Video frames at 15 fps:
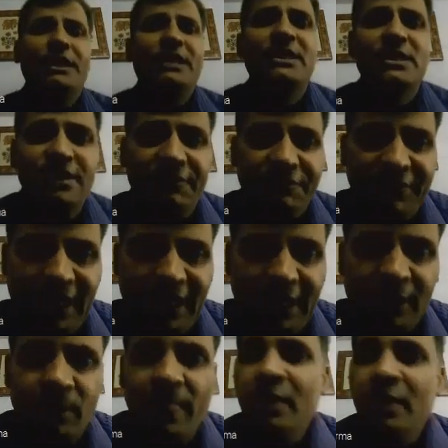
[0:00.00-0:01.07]
is difficult
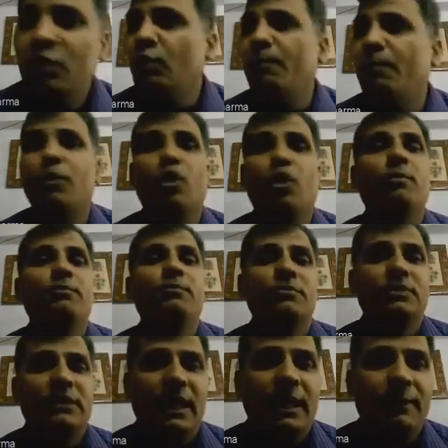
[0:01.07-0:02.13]
to probe
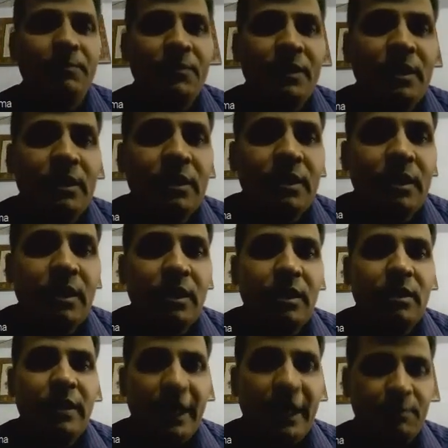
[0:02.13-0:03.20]
the
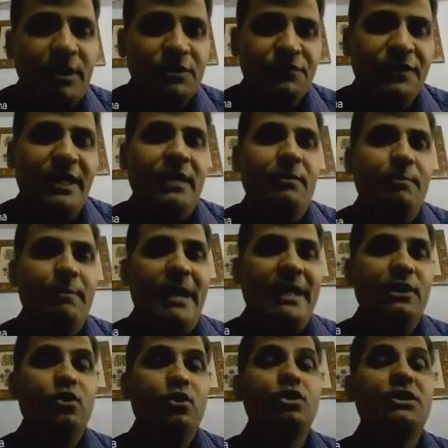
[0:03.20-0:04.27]
atmosphere by
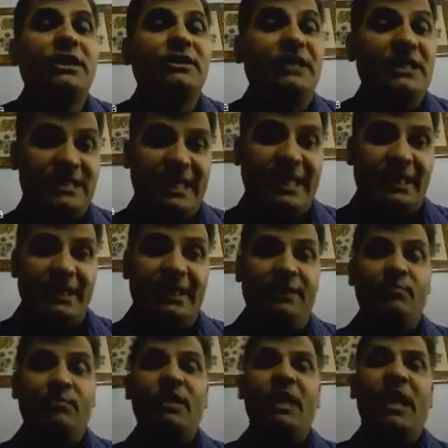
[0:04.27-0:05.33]
using this technique.
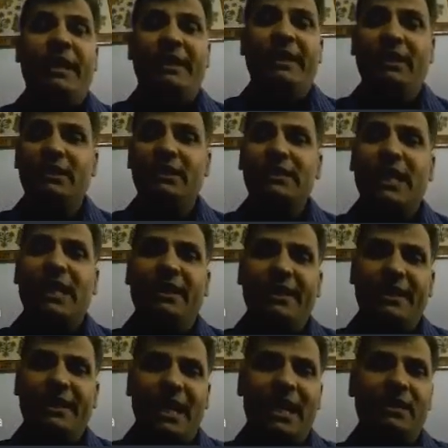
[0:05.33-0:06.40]
In
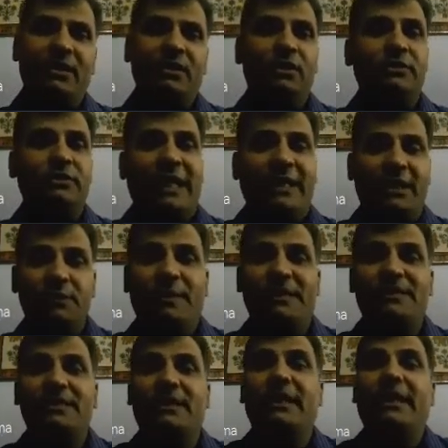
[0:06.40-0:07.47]
LIDAR, that is
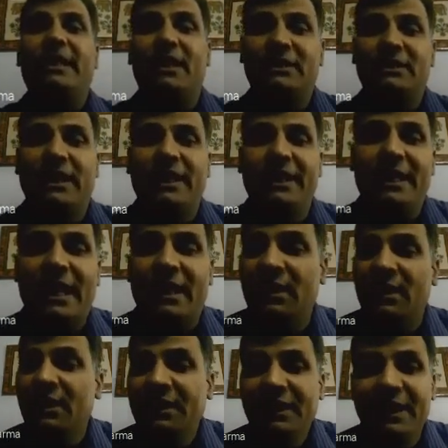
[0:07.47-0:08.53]
basically another LIDAR.
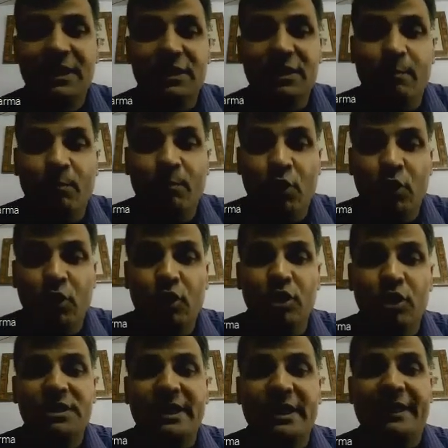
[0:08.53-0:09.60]
It is a
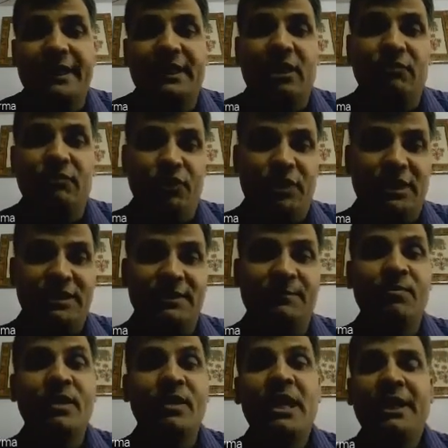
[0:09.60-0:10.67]
monostatic configuration.
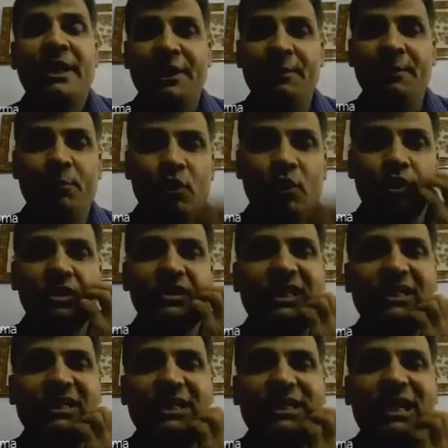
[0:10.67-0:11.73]
In
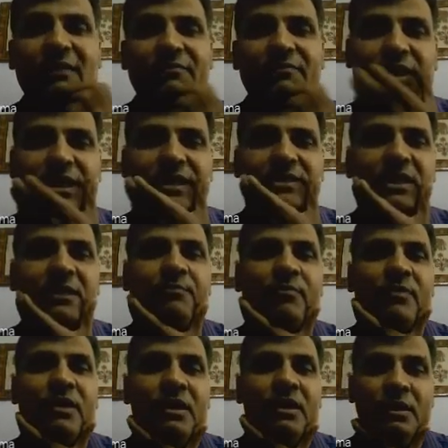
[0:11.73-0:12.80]
monostatic configuration,
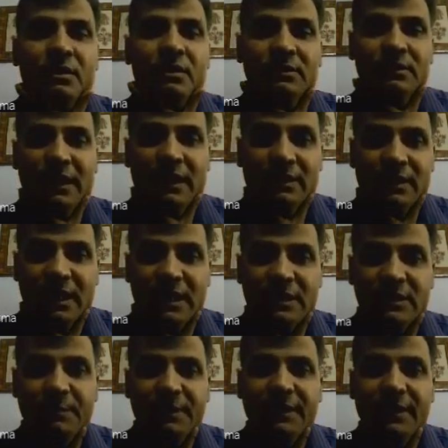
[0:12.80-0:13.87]
the
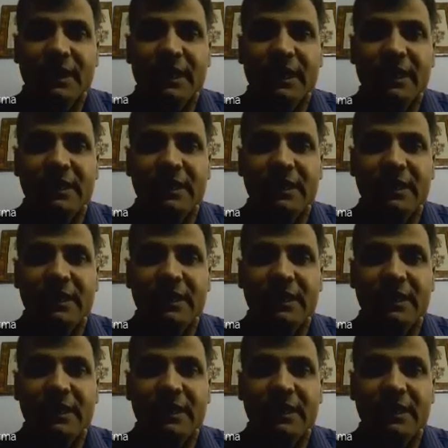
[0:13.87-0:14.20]
transmitter and